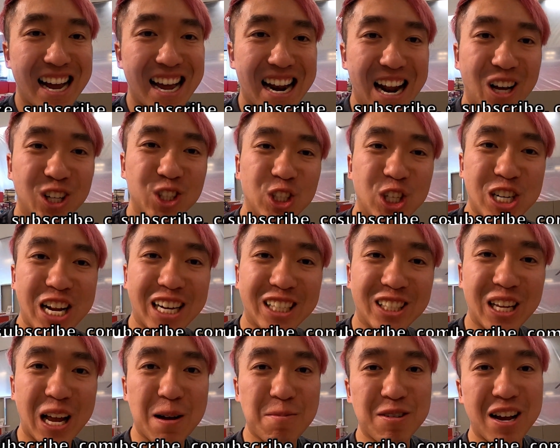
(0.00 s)
And I'll see you
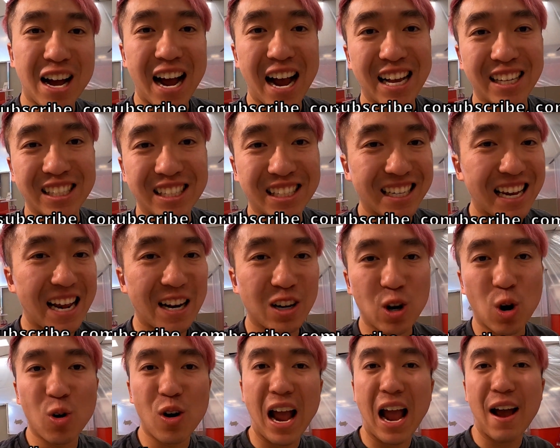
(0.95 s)
next time, guys. And again,
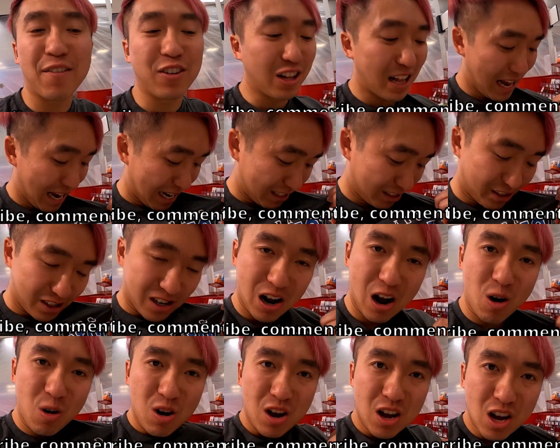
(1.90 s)
go Avalanche, you
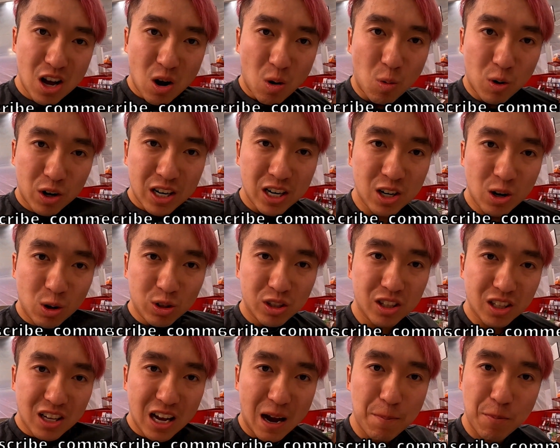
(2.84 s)
know? We're gonna go
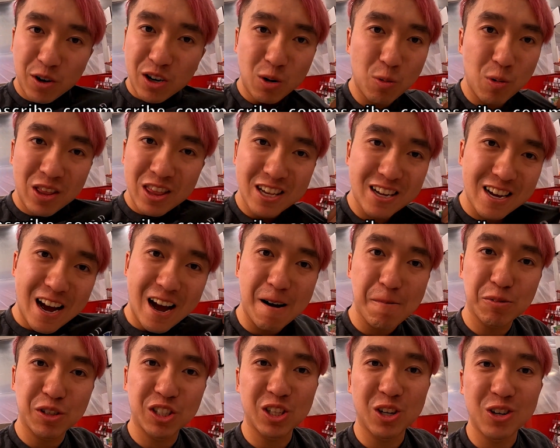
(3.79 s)
to the Cup, we're gonna win the
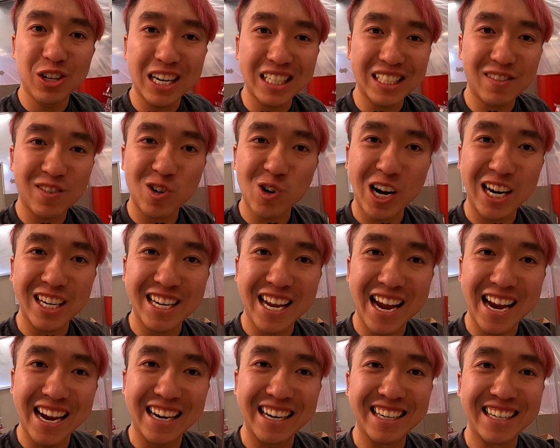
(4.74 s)
Cup. So you guys have a great
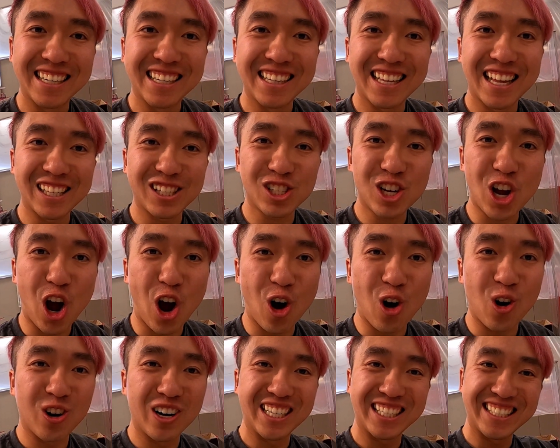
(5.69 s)
day. Let's
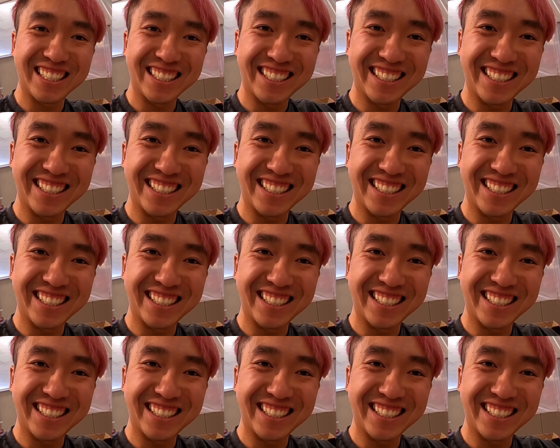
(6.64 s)
go.